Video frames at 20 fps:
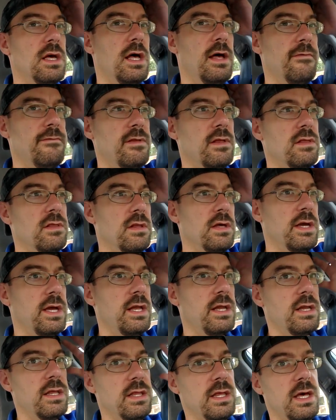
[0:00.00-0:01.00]
I'll have to look
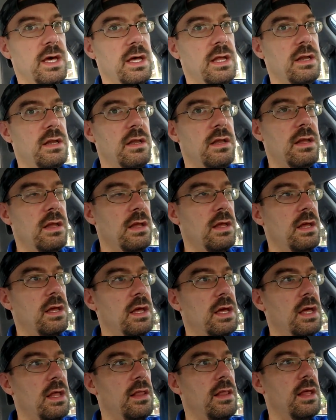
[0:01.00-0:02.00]
into that,
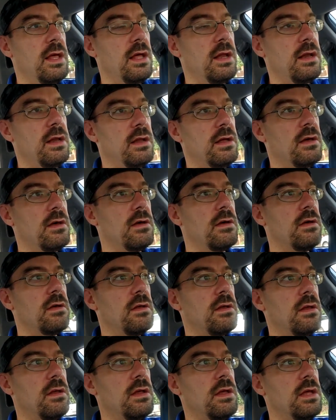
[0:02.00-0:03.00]
and then uh,
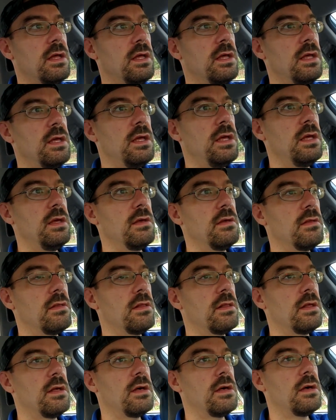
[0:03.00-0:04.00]

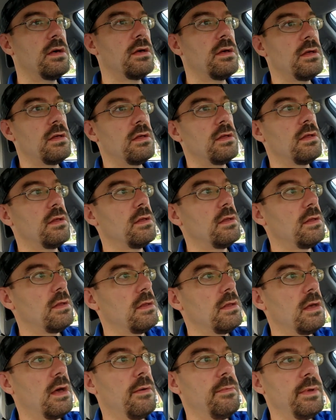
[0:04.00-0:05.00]
he'll, uh,
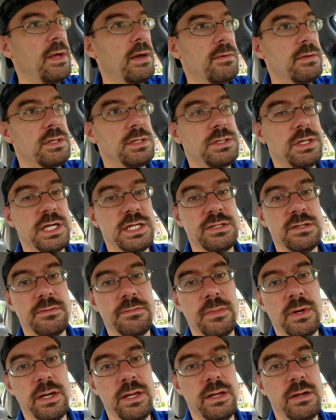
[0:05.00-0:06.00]
I'll be able to transfer
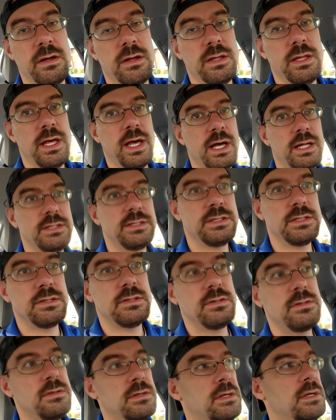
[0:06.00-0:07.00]
money and all that.
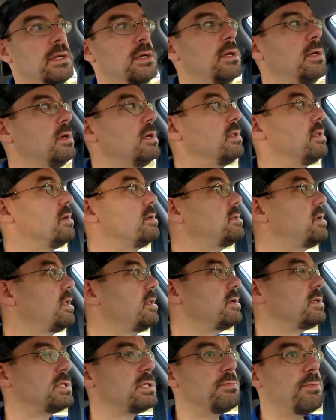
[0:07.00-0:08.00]
So there's
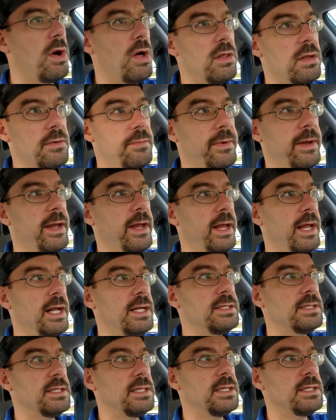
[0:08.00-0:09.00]
other smaller
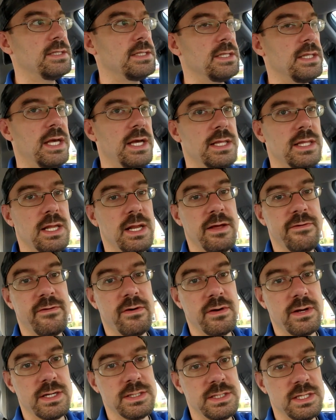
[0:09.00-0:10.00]
banks and this and that that have
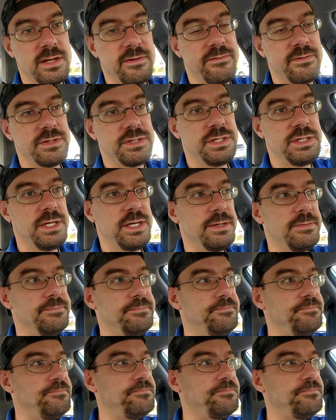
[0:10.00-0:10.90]
all kinds of different shit,